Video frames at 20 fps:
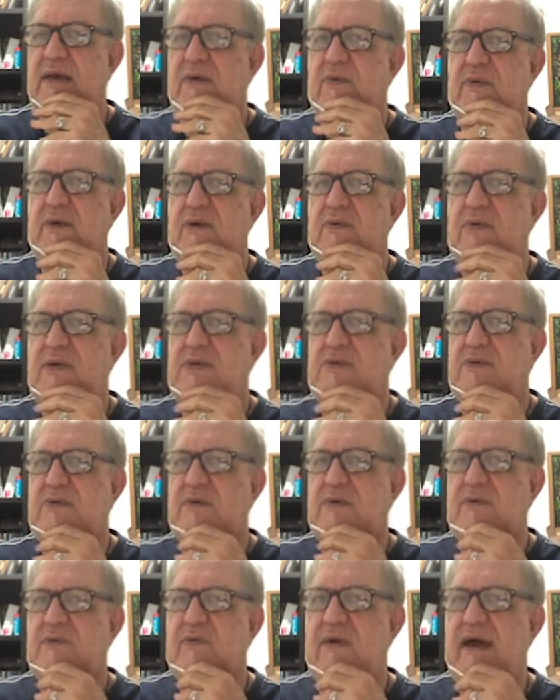We are going to
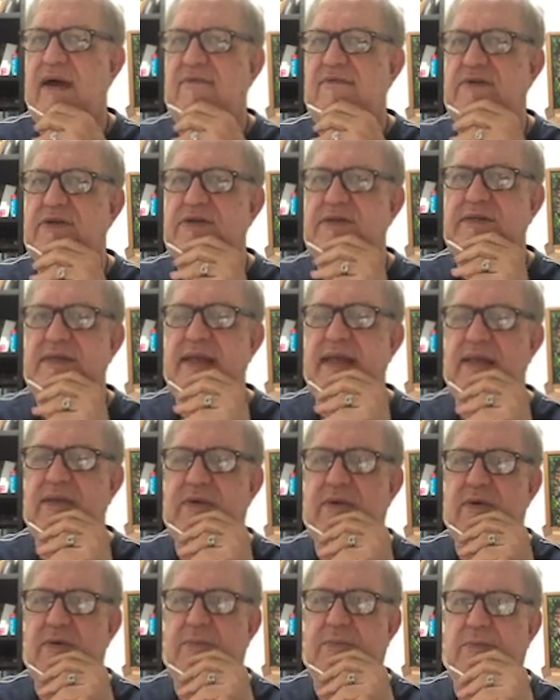derive a
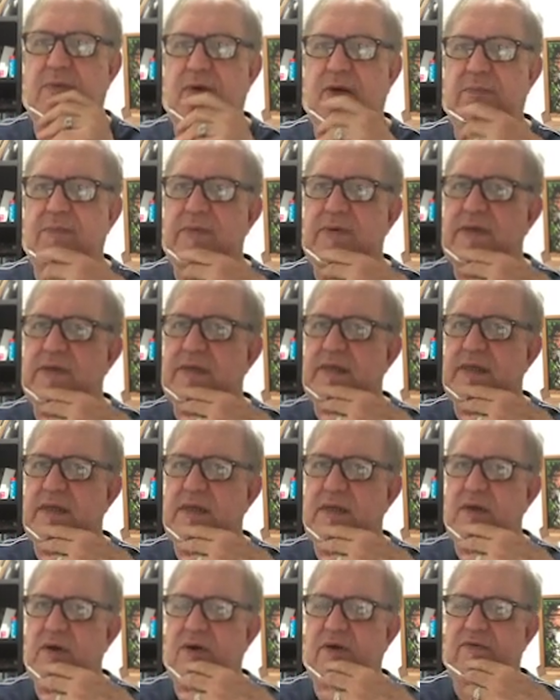general
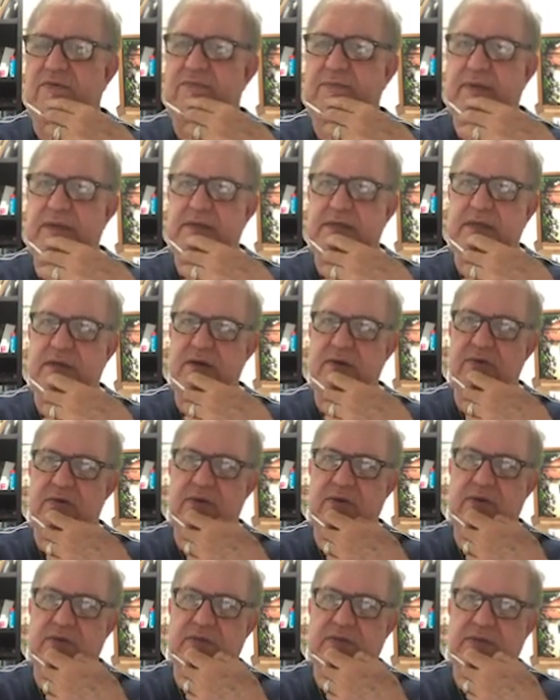property of
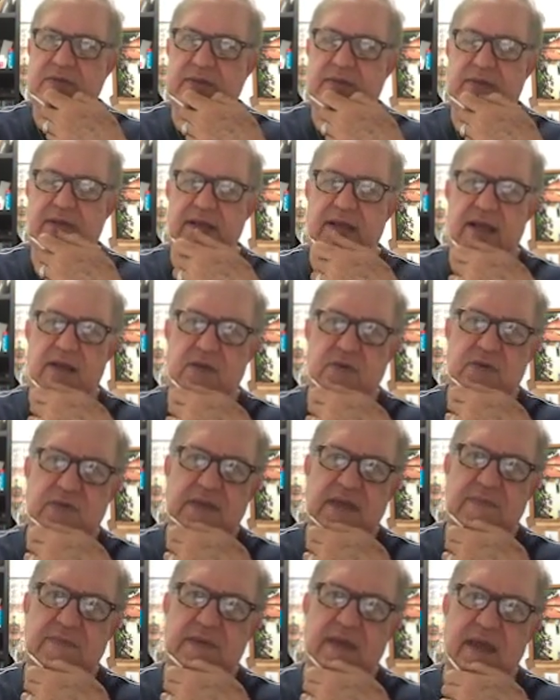materials. How do
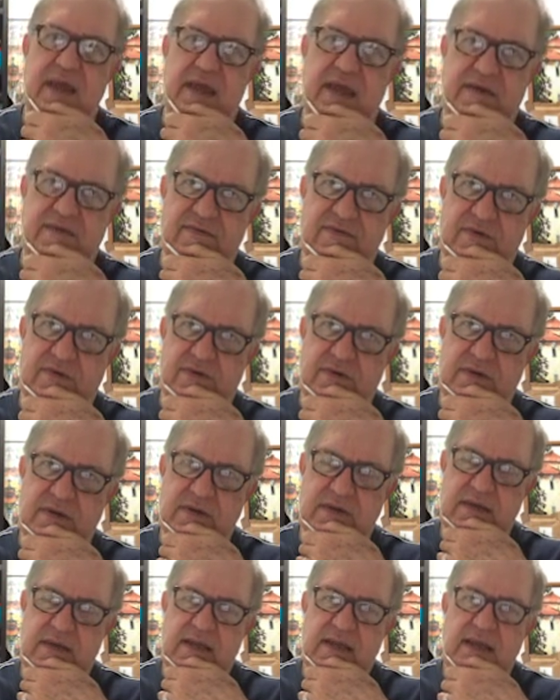they behave
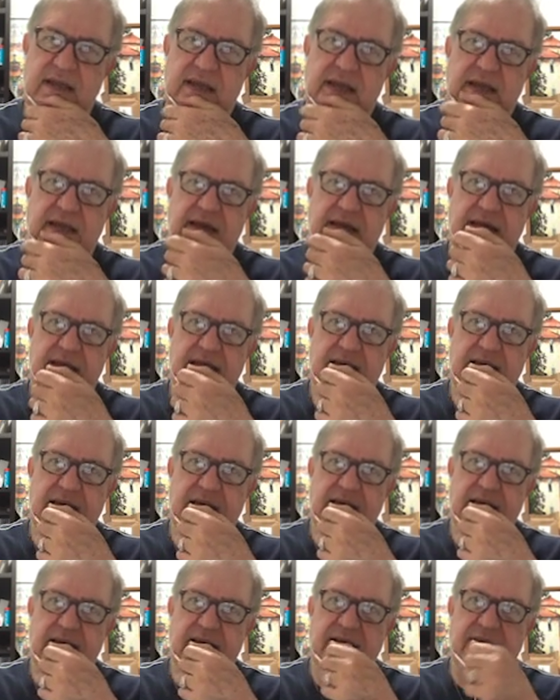
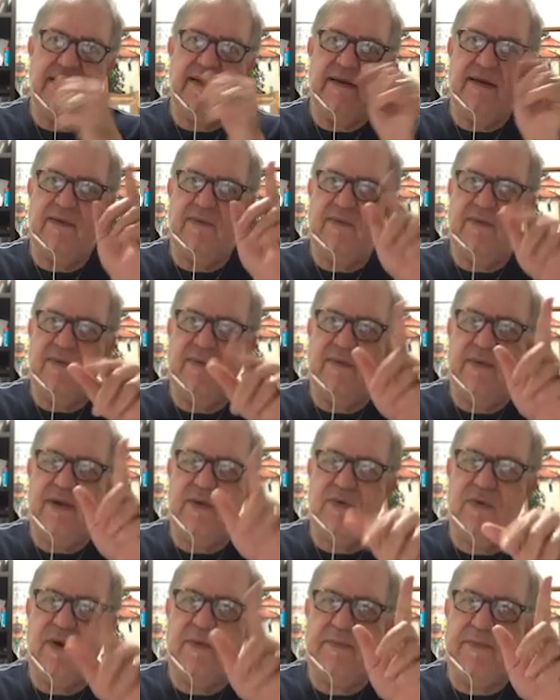when
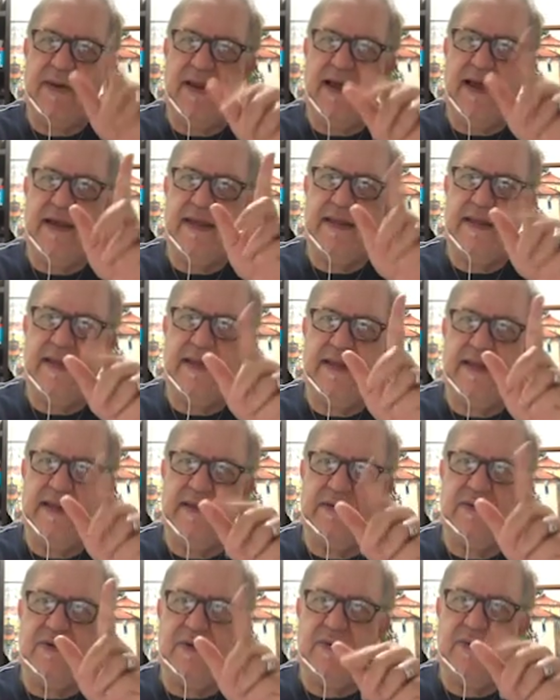you apply,
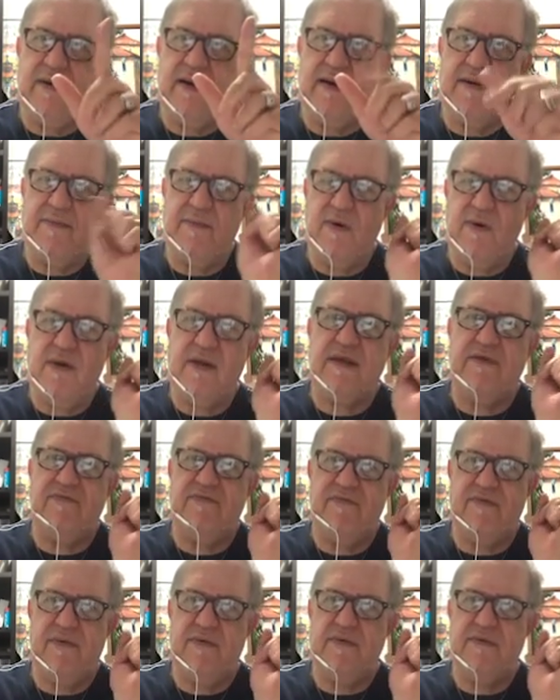a harmonic
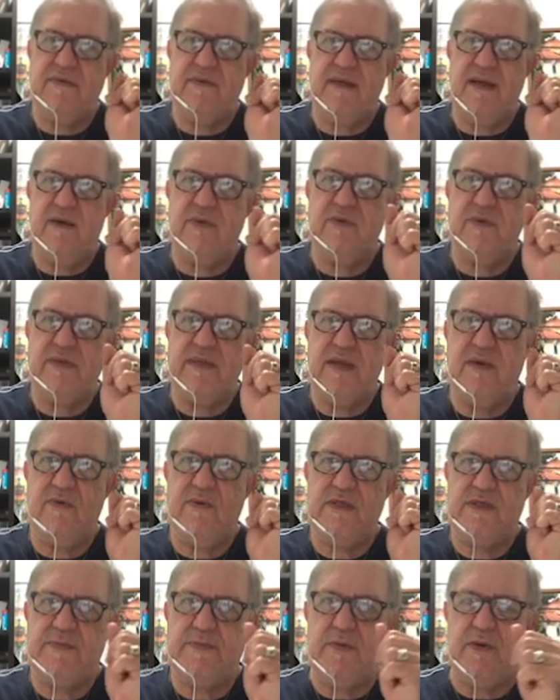field? How do they
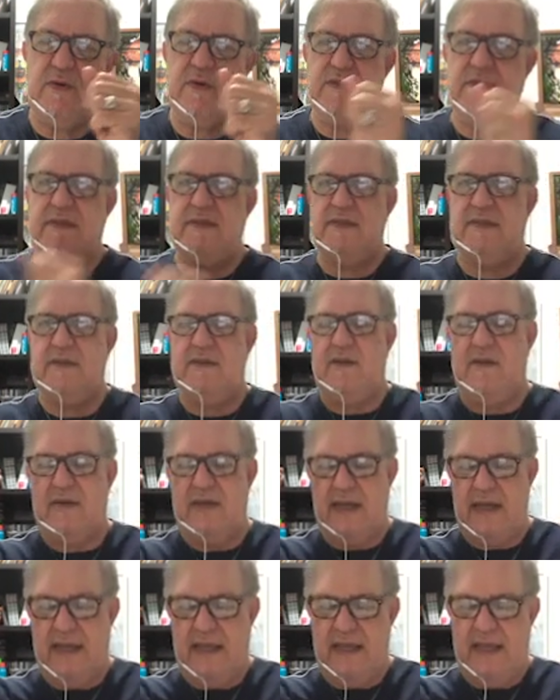respond?
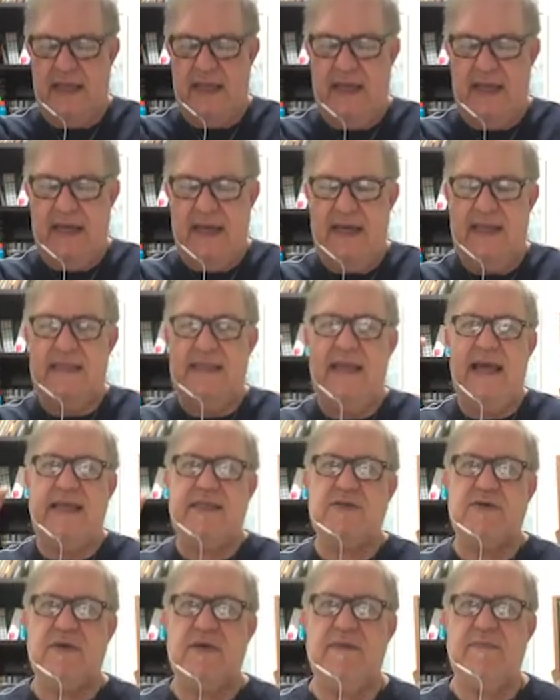Okay, and
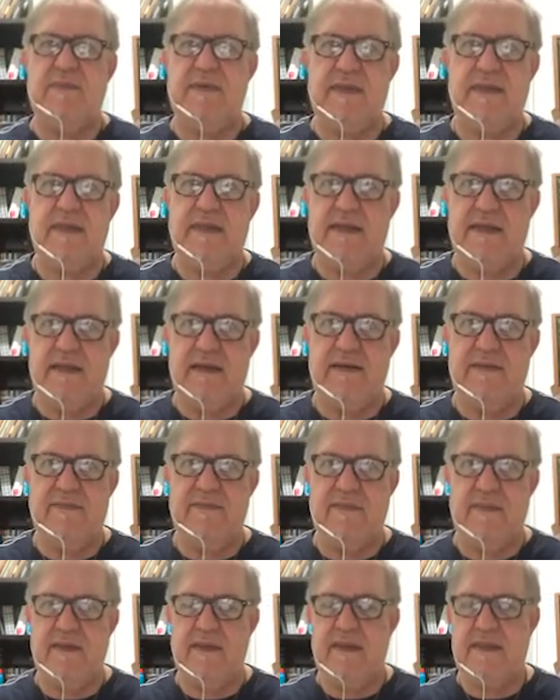that's going to be the
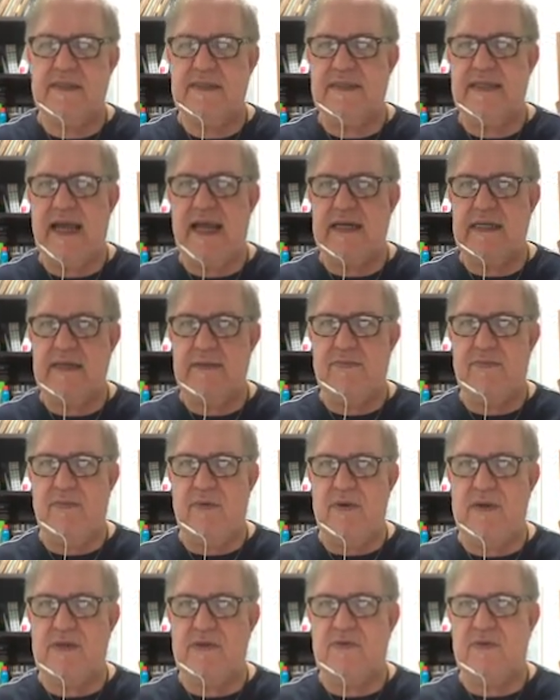starting
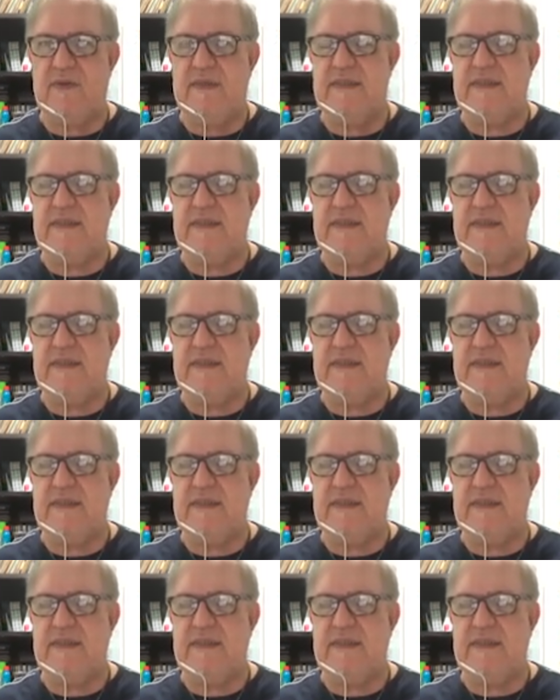point to